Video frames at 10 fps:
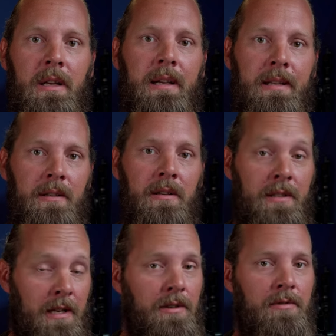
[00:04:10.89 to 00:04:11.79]
it
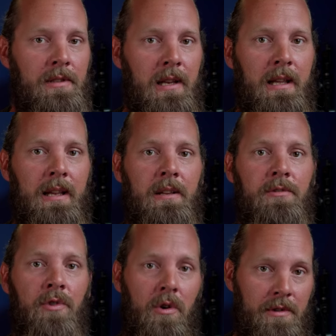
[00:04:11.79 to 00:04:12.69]
continuously
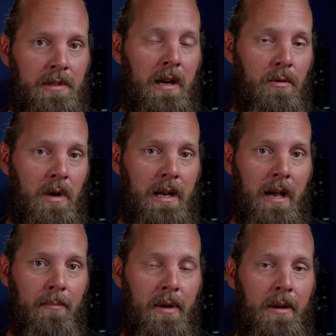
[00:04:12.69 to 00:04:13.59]
draws that 1
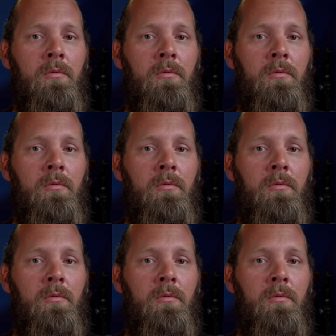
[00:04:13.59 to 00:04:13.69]
amp.